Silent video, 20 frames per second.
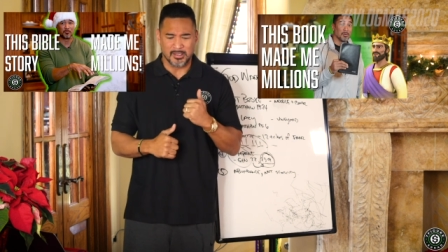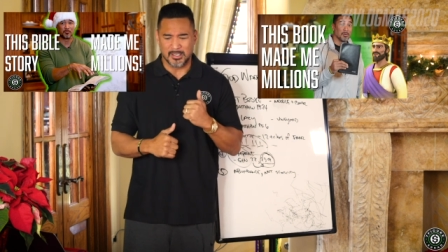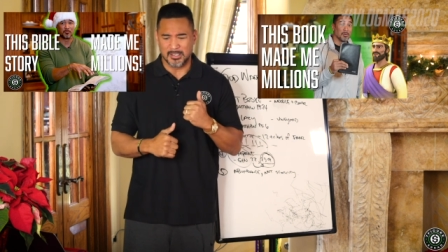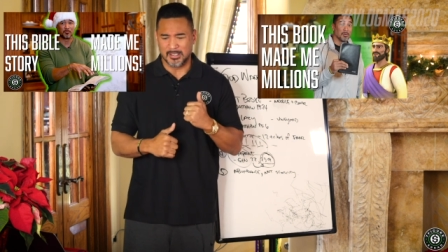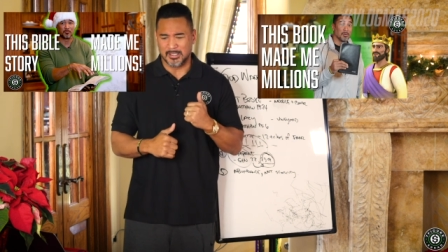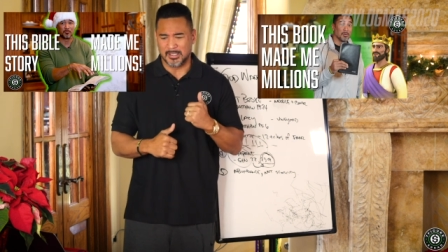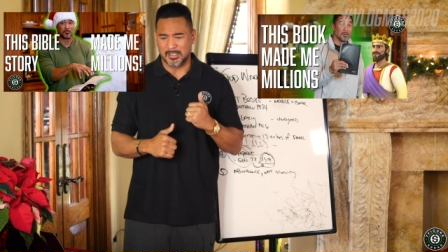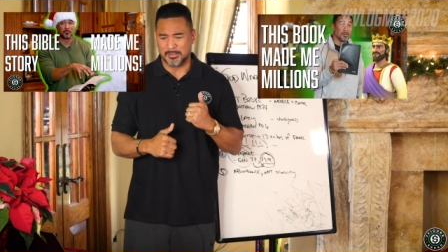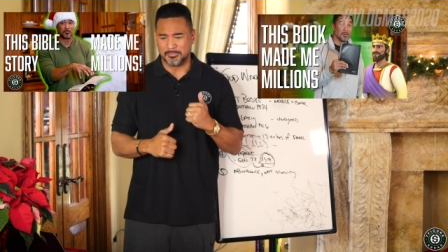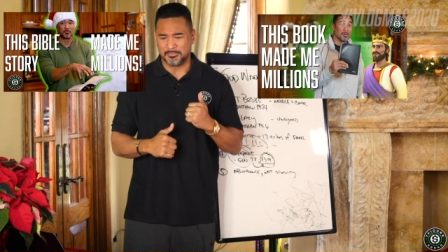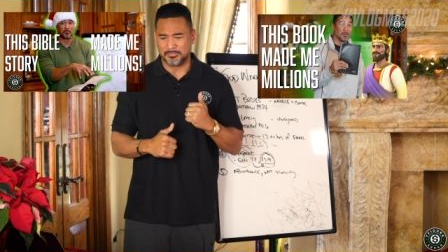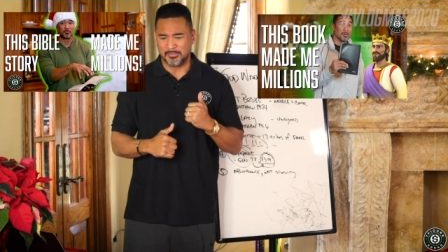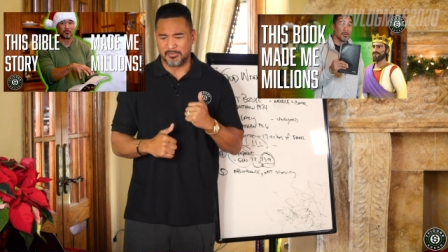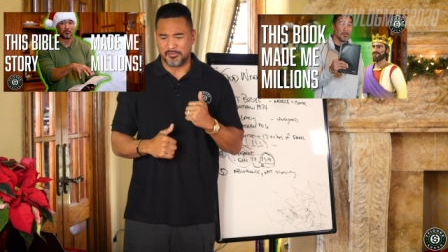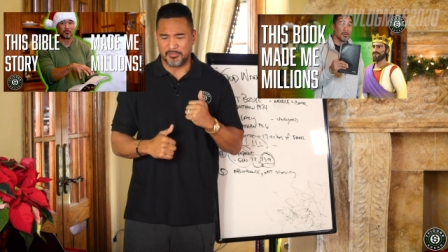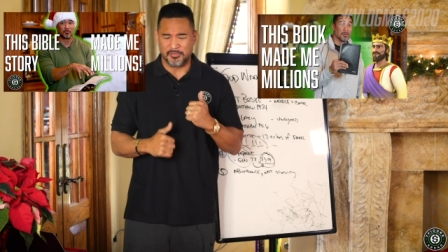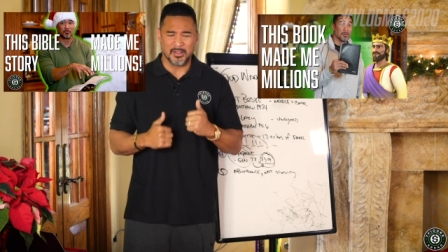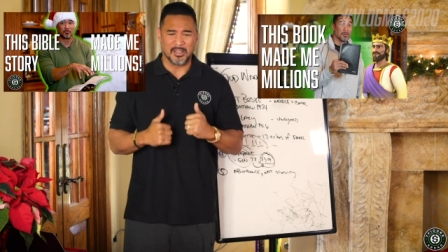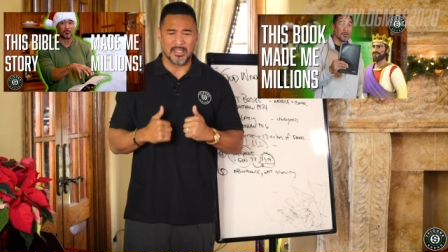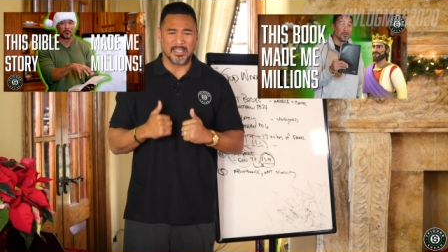uh, uh,
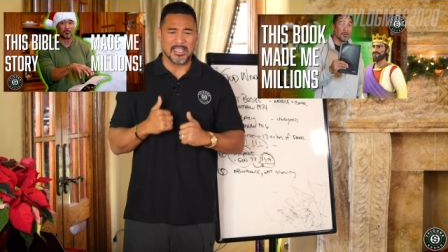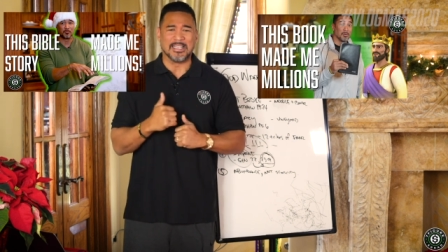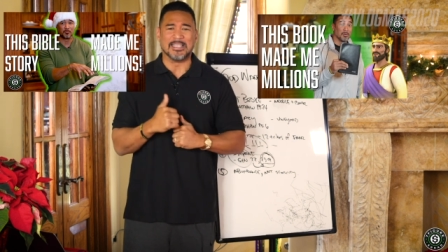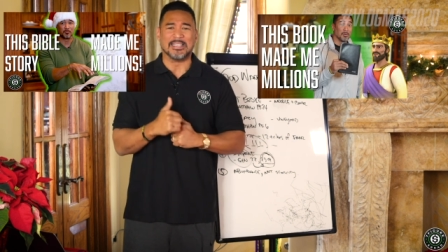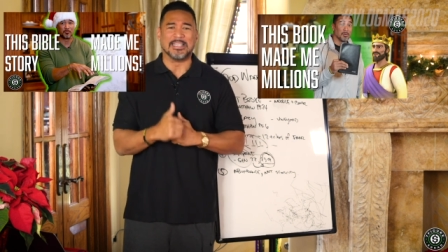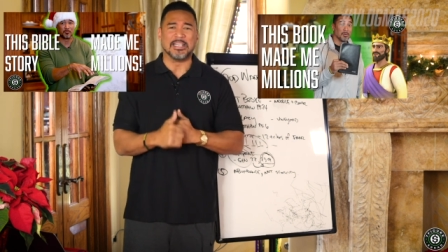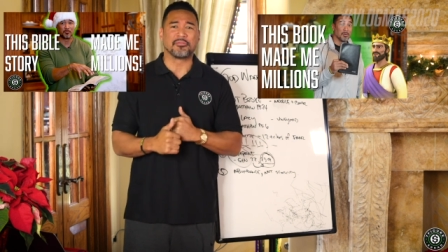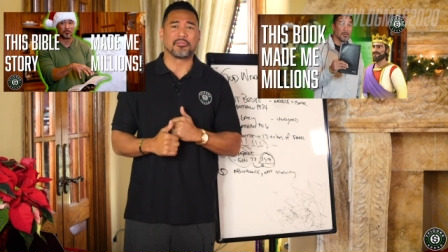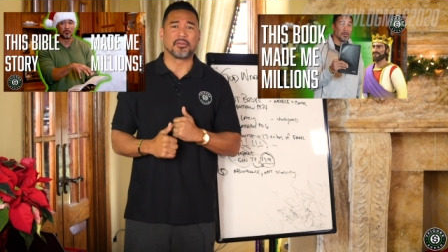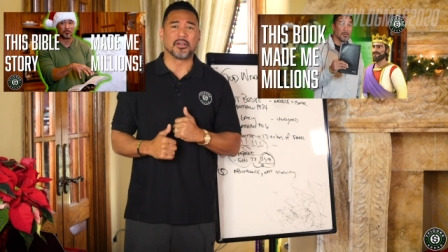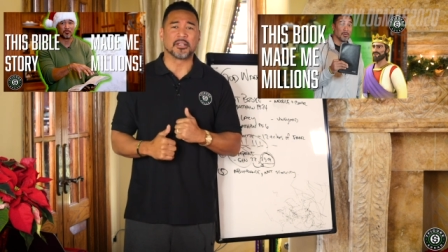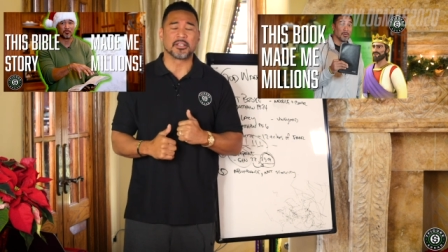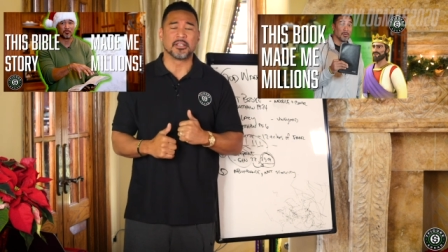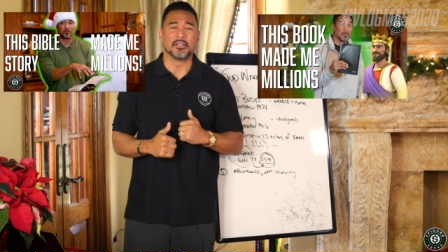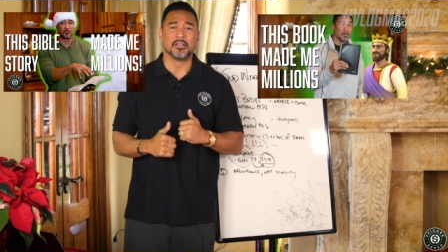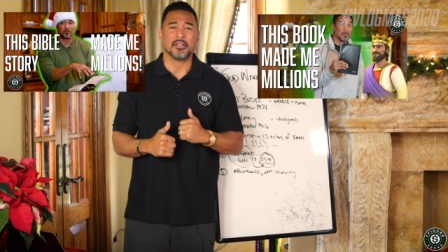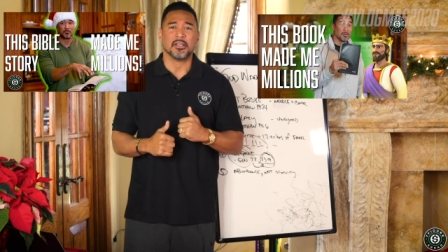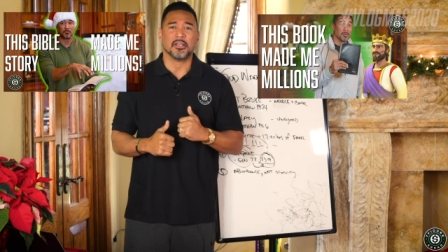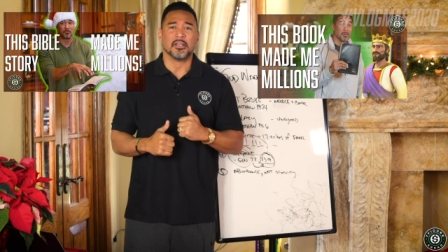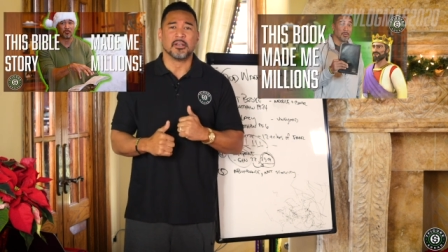um, feeling
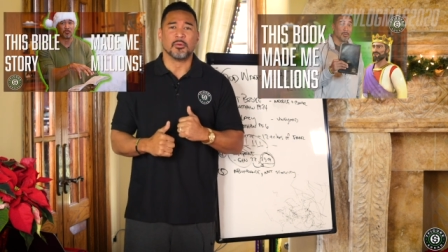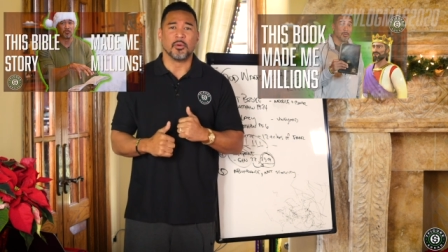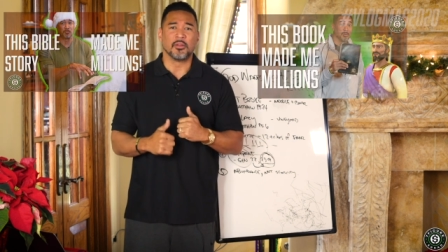indifferent